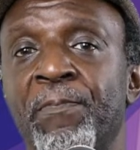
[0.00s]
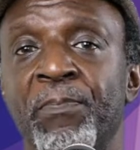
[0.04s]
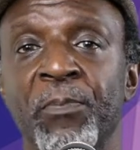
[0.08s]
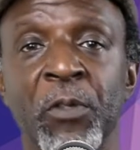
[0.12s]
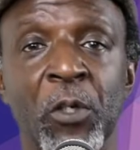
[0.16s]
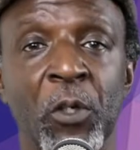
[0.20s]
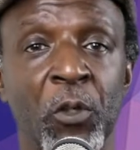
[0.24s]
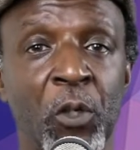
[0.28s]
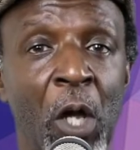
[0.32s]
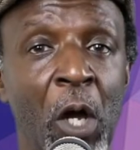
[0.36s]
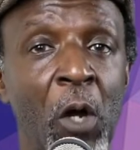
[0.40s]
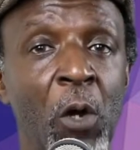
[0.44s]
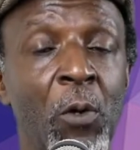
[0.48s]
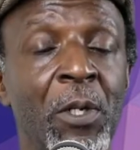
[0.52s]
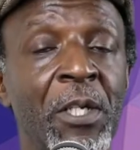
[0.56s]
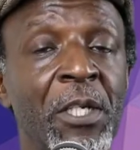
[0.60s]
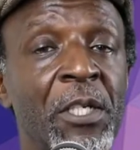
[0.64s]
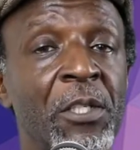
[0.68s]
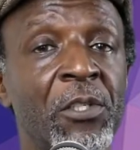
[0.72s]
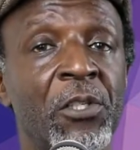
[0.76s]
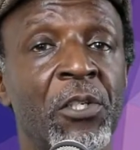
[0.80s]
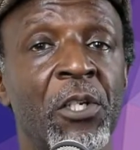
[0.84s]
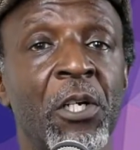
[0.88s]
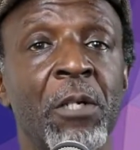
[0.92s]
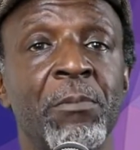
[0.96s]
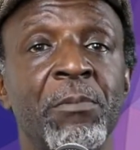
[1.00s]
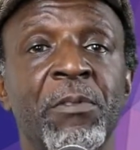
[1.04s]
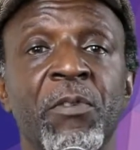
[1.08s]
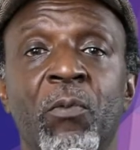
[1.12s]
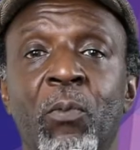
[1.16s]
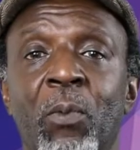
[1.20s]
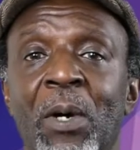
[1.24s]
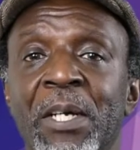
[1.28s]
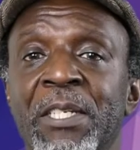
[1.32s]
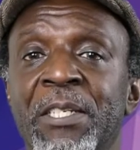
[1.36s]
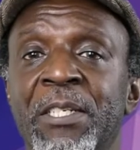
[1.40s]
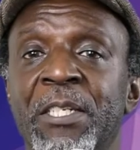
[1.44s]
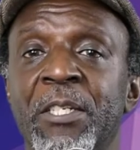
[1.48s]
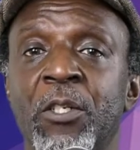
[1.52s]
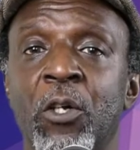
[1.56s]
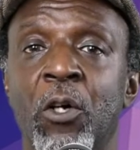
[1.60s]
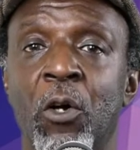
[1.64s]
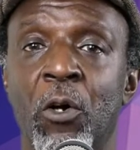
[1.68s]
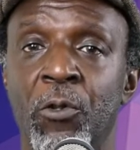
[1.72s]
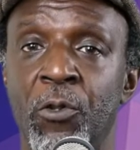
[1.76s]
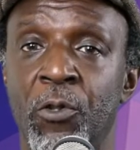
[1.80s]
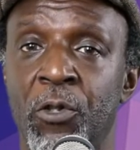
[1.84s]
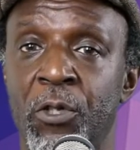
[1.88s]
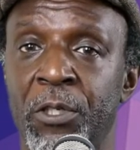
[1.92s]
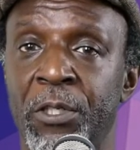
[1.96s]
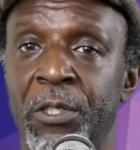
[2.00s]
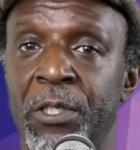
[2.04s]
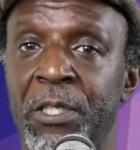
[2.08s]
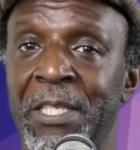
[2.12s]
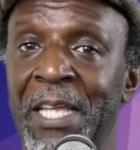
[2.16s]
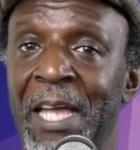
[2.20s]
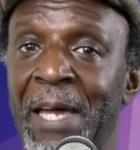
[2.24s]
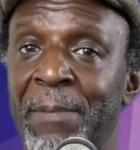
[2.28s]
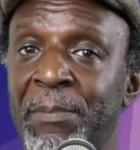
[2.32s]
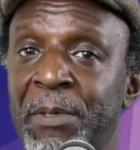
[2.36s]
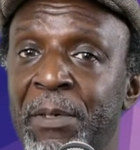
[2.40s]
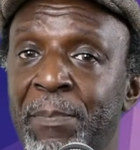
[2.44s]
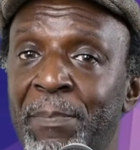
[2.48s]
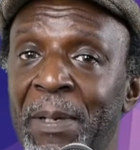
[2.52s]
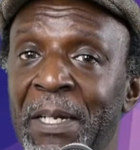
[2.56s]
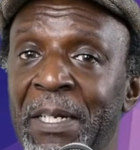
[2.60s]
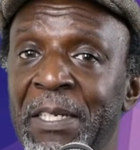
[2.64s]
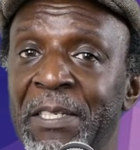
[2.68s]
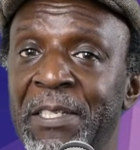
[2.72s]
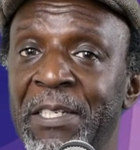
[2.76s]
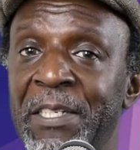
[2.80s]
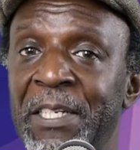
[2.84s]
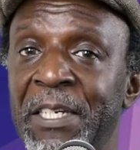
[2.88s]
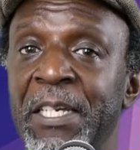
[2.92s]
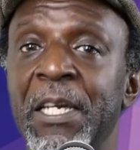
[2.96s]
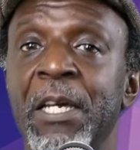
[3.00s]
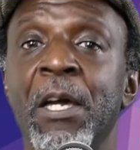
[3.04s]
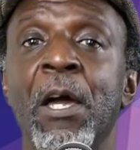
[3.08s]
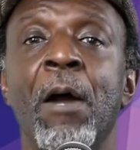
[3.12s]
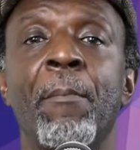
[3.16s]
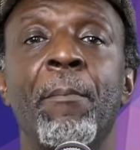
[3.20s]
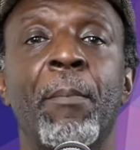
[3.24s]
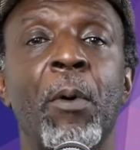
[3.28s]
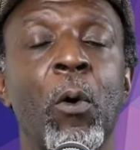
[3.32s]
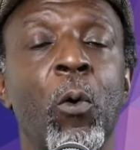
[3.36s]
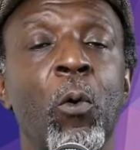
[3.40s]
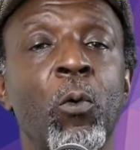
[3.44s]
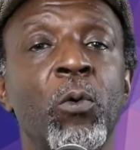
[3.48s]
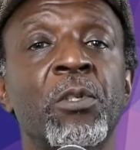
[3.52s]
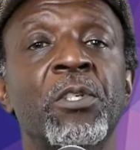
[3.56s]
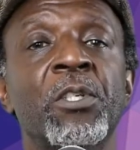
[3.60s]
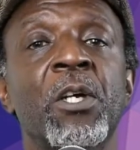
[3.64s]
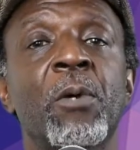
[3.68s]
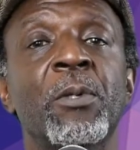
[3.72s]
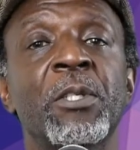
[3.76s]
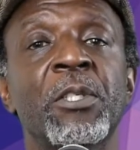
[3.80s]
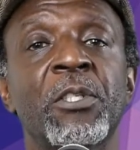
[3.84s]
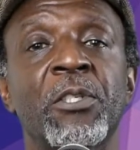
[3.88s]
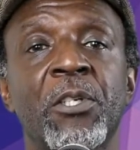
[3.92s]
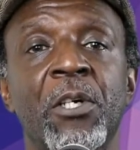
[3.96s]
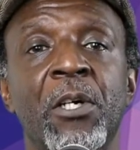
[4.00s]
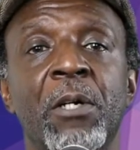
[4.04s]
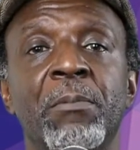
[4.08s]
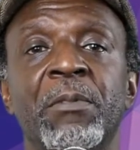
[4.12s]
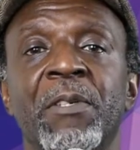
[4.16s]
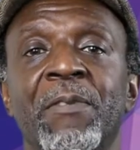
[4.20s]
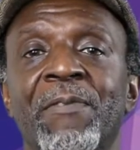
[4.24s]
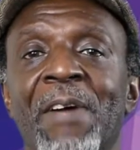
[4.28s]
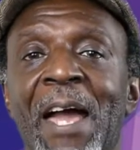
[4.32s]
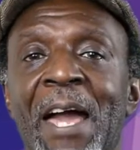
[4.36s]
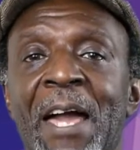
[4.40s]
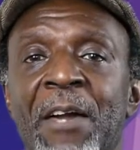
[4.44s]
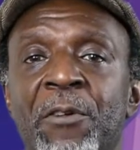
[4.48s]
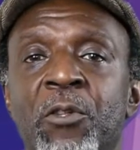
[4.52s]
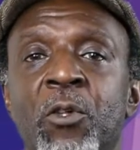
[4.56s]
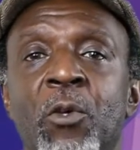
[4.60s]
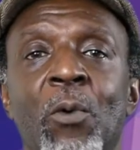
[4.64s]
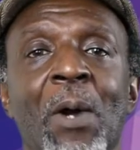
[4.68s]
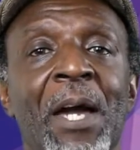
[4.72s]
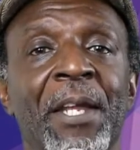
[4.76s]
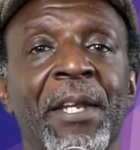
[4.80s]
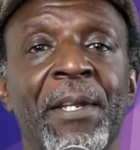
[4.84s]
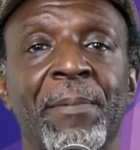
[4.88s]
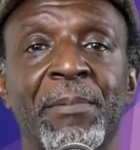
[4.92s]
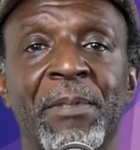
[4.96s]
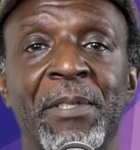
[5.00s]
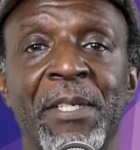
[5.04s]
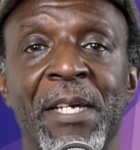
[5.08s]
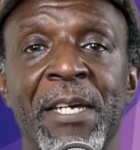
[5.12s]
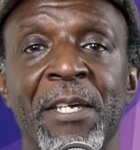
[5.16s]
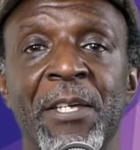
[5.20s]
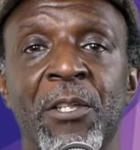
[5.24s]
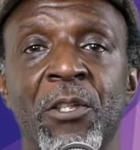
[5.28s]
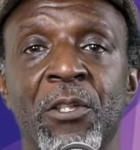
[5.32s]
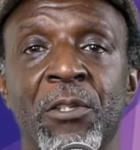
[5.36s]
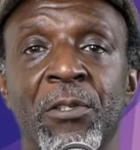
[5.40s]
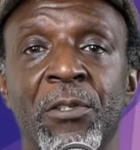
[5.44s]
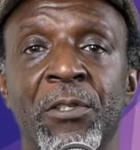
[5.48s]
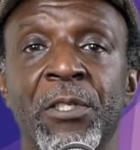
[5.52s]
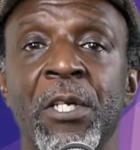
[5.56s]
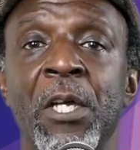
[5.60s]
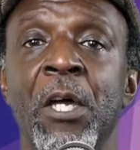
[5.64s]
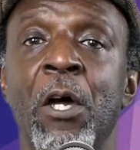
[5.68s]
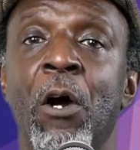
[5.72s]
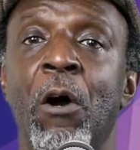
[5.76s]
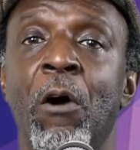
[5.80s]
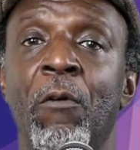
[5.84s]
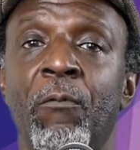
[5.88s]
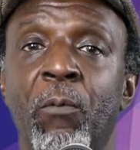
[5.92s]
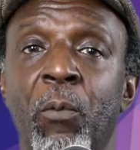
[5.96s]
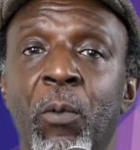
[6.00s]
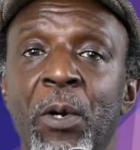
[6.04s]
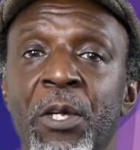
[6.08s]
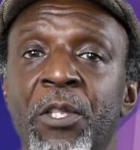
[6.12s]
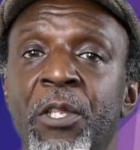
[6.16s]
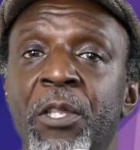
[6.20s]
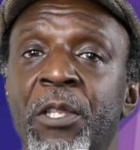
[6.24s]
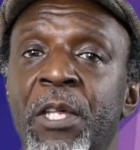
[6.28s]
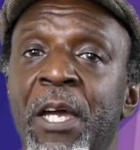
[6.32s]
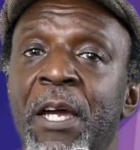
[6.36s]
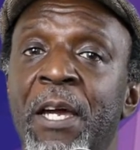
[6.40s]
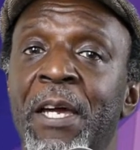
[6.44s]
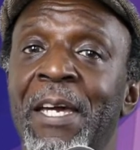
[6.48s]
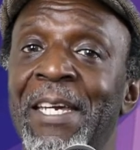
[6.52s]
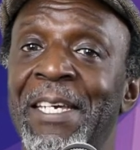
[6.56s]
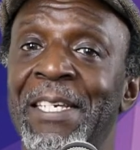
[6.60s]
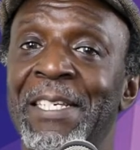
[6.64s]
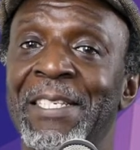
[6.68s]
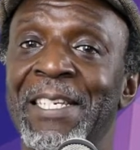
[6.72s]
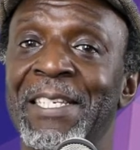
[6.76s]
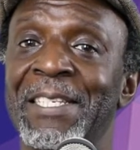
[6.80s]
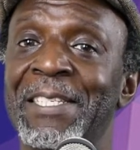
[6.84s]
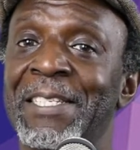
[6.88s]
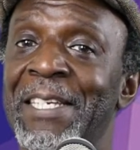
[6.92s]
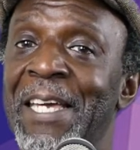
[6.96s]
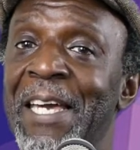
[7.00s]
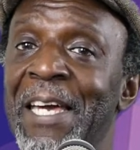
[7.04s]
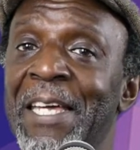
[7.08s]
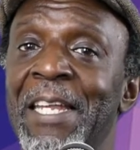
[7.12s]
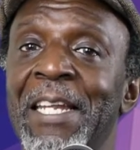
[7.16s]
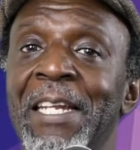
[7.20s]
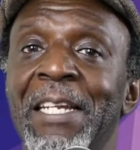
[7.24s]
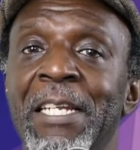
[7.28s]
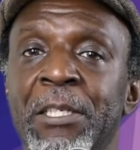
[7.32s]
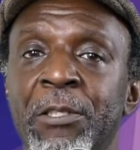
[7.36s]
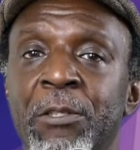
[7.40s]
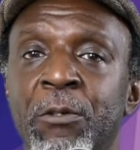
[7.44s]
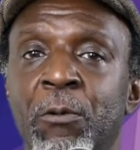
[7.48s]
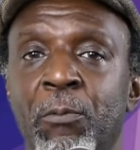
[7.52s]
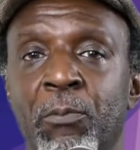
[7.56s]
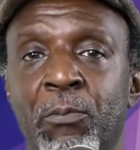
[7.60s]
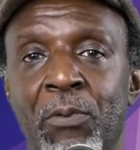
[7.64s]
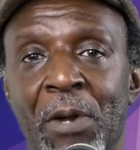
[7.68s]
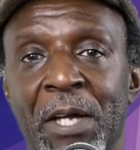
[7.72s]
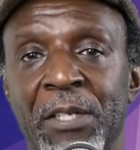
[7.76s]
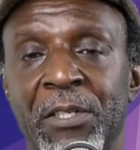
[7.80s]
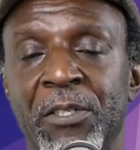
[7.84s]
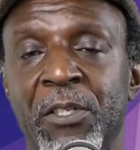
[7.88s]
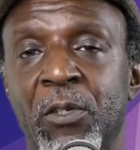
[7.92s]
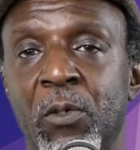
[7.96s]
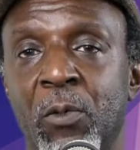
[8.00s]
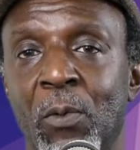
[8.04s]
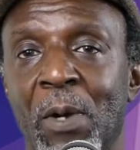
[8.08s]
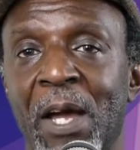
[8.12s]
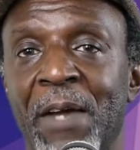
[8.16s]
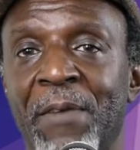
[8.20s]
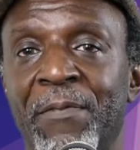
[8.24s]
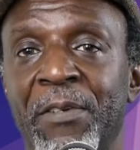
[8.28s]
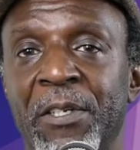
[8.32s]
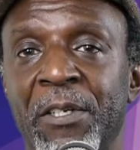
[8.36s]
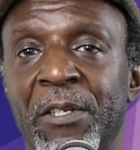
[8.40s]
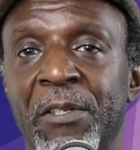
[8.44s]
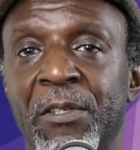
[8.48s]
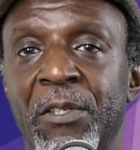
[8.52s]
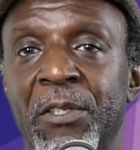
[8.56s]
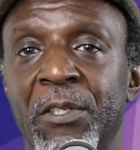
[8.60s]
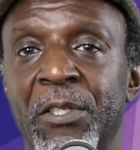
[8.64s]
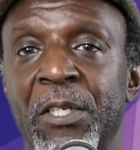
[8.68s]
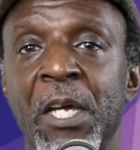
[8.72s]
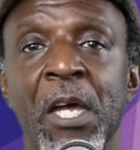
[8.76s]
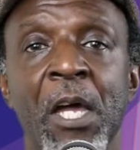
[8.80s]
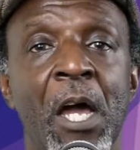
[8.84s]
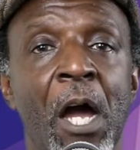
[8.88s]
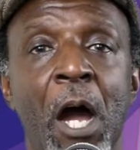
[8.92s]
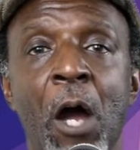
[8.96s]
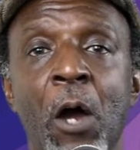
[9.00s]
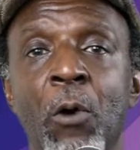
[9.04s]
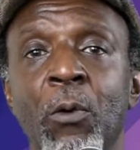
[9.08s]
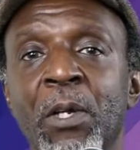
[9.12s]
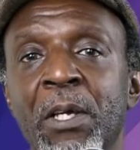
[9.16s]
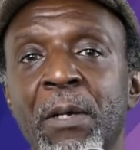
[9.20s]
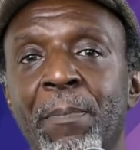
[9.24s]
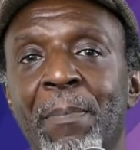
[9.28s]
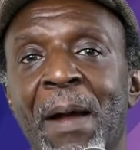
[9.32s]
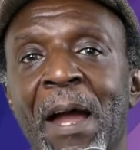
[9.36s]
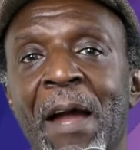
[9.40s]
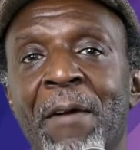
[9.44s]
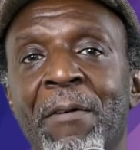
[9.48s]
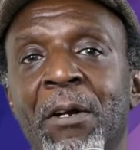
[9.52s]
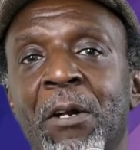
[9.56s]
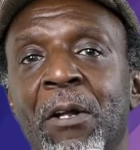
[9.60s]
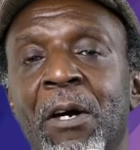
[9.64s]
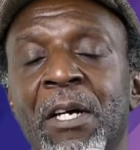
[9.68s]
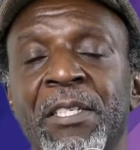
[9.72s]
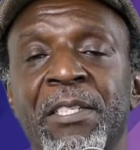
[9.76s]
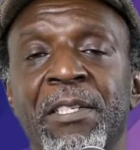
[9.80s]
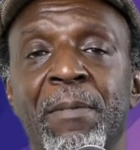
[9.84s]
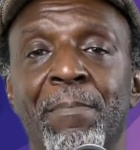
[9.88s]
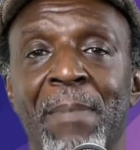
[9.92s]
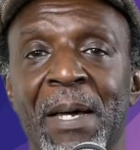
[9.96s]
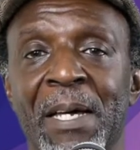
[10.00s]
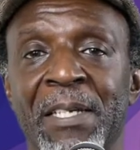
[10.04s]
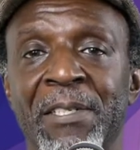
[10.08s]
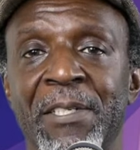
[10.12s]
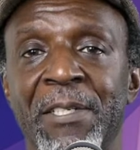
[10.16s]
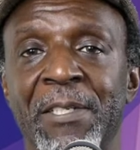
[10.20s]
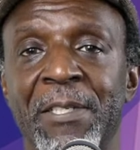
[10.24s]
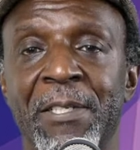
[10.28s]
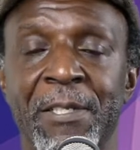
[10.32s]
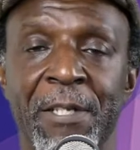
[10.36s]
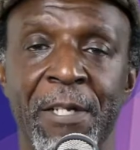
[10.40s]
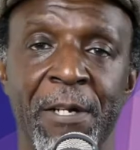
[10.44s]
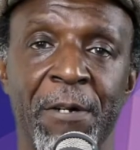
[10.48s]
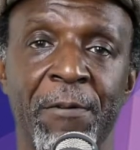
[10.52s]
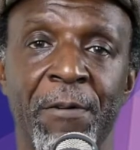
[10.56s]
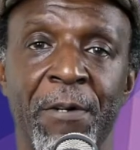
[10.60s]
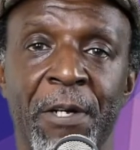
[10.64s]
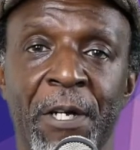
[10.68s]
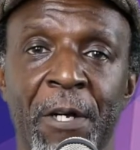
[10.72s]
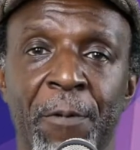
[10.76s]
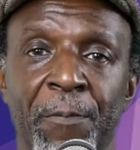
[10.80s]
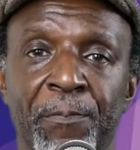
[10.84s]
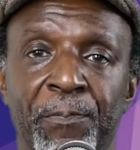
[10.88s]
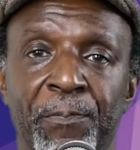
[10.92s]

not only in terms of wasted conscious adaptability, but also in terms of actual adaptations of which there is as yet little practical evidence, only paralysing mass hysteria.